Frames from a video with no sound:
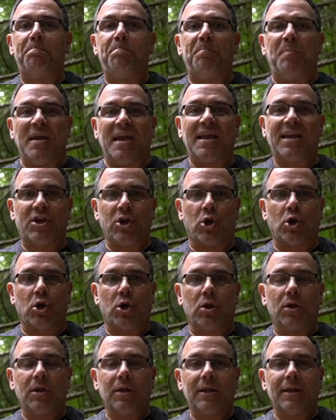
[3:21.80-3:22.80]
bigger,
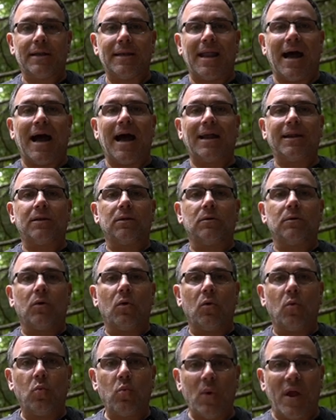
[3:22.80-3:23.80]
not
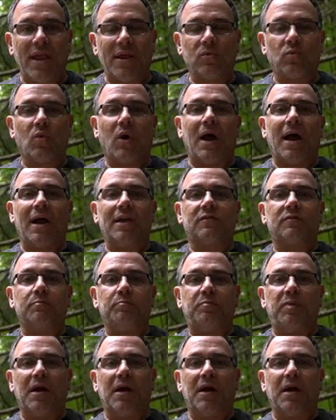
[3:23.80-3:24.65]
weight-wise,